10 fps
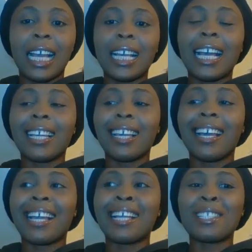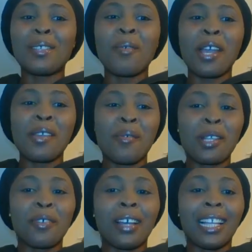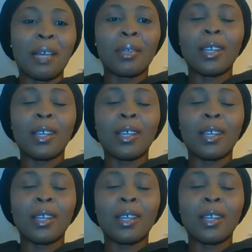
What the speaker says: I can see why you went for Ireland,